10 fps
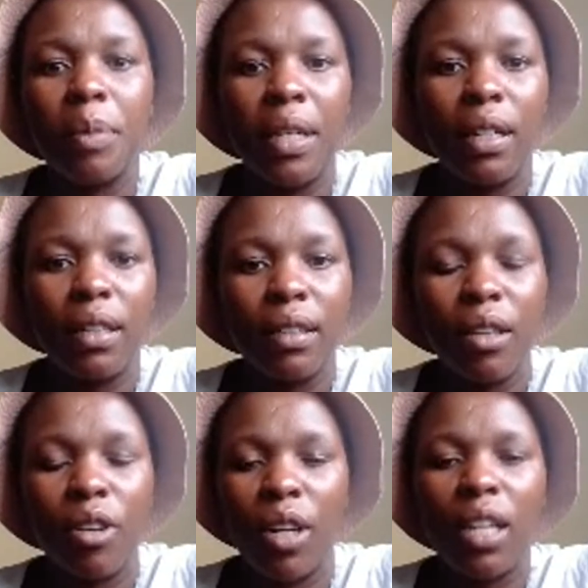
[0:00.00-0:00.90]
Okay, it
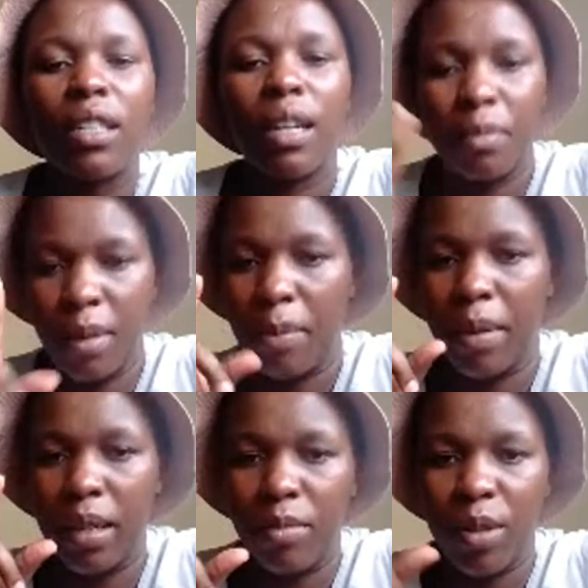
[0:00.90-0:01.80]
helped me a bit
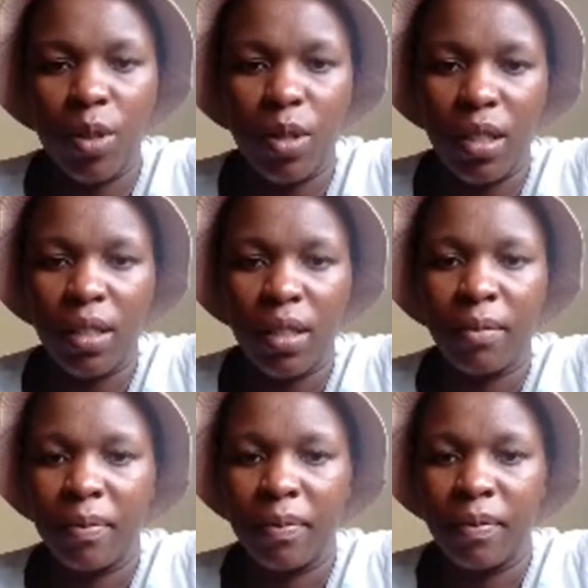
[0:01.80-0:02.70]
because
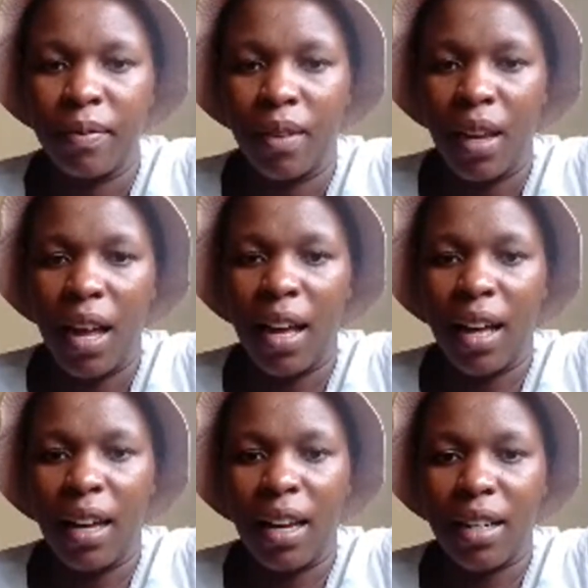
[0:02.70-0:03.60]
I create